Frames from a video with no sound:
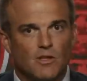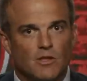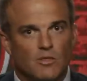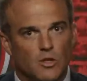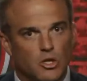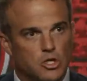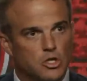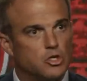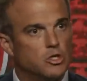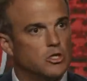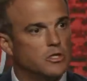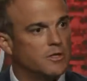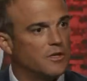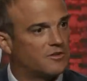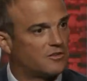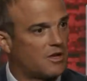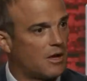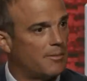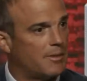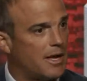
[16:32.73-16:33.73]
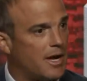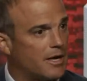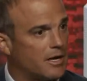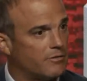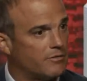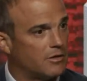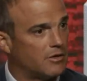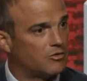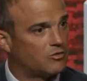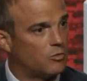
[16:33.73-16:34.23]
the good that's coming out
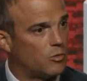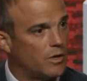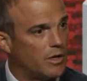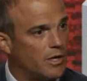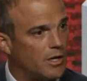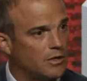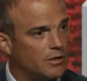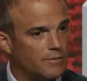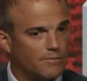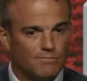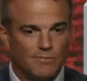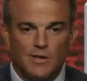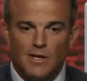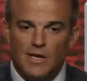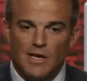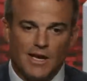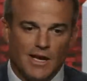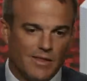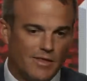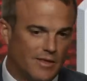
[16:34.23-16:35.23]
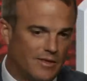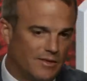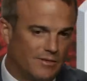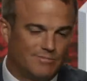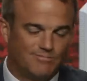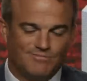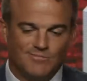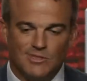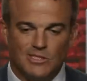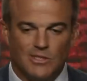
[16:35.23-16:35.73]
of it as well. And, and then, the,
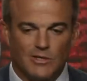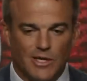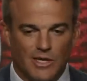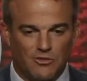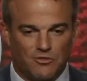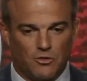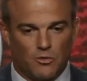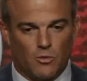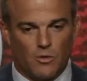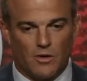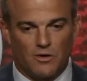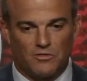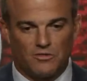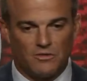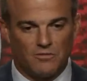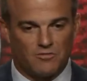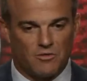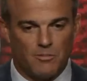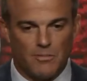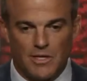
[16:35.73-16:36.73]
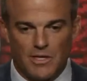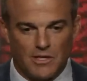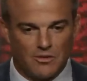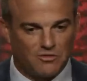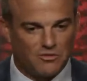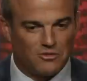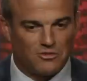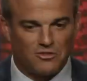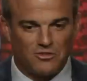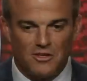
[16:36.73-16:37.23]
you know, to answer your question, for me, it's
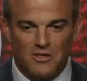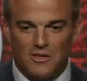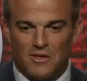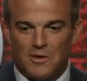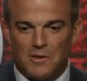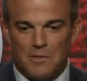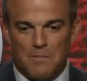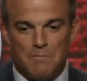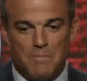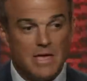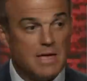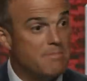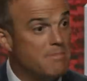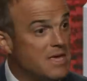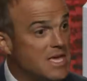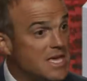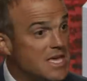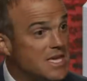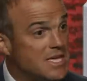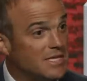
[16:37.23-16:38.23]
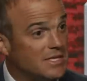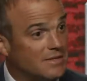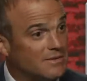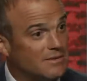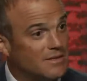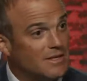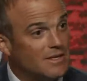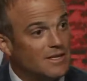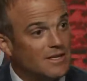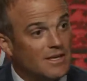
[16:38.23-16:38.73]
just be me and,
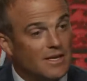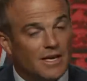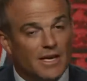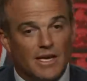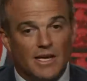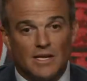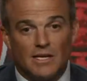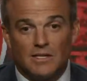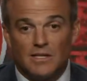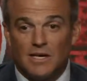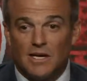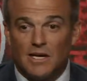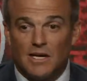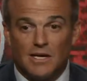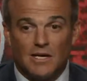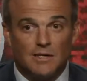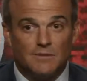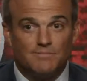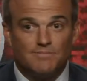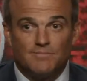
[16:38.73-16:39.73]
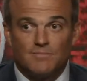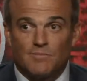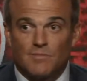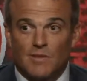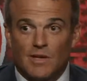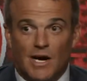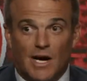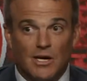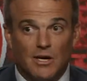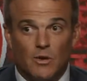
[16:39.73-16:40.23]
and, uh,
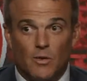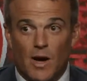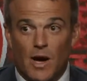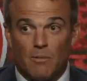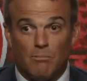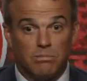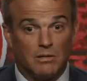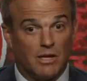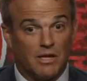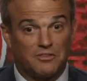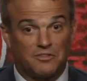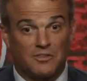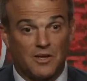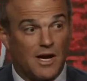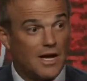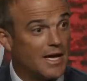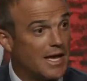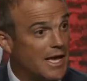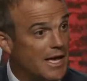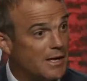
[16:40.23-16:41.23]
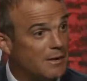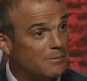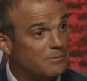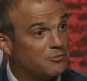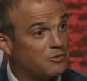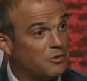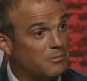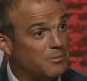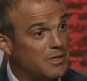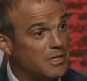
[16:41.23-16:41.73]
I know how blessed I am
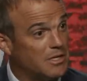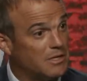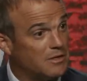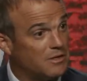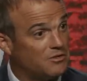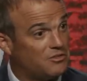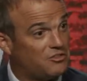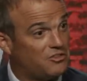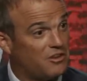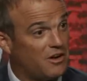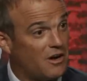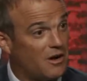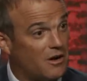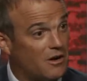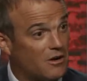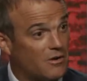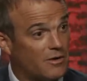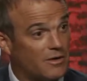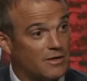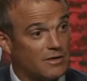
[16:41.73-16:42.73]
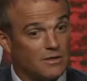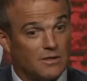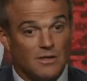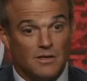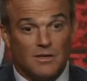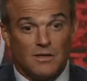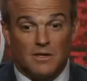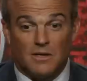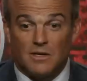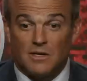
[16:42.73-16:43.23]
to be in this chair. And
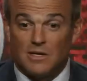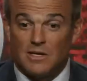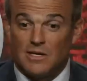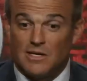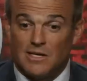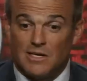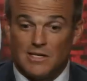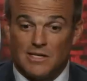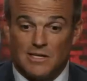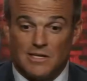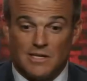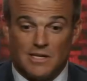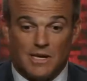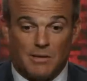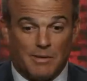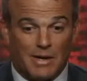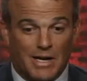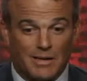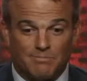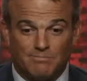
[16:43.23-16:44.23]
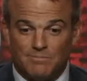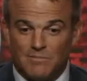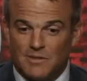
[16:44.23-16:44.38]
uh, I mean, I,